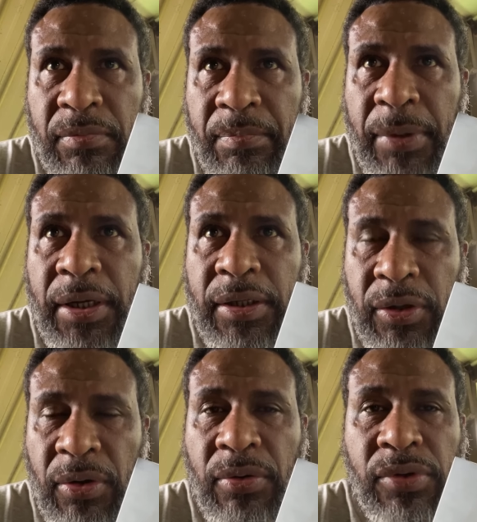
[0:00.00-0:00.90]
make your
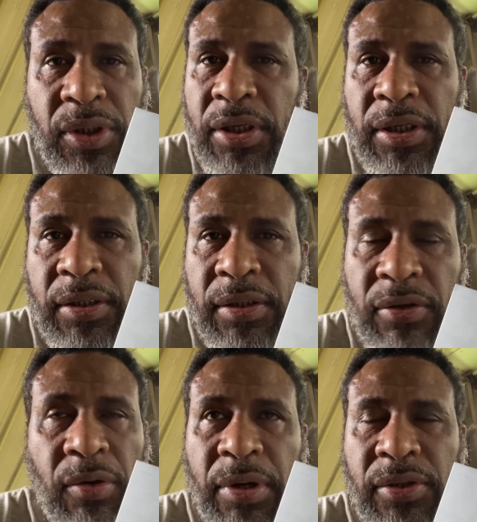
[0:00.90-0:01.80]
own journey.
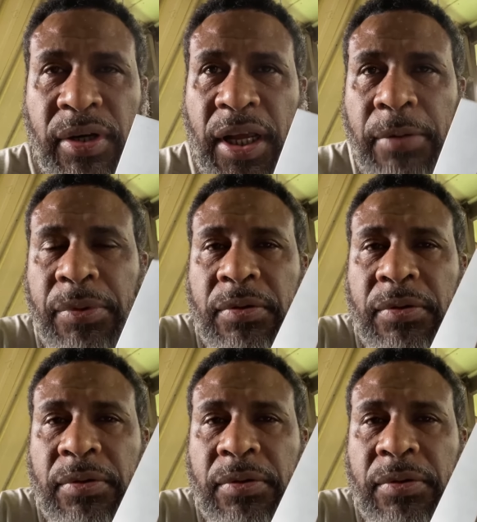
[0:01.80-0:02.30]
No one's going to help you.